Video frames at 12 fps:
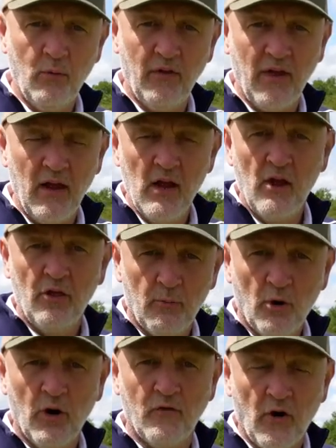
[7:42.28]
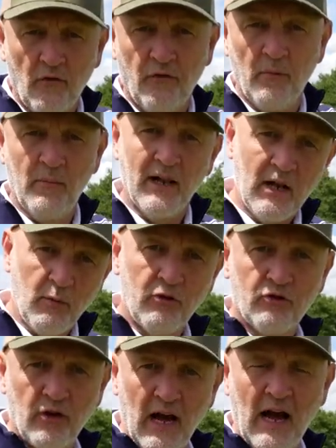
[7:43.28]
with it, the more I've got familiar with
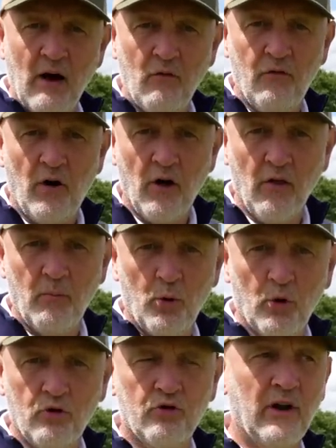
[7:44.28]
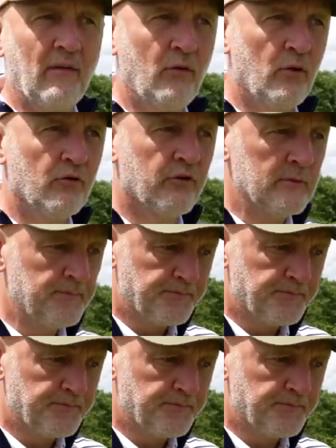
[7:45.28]
sort of how far the ball travels,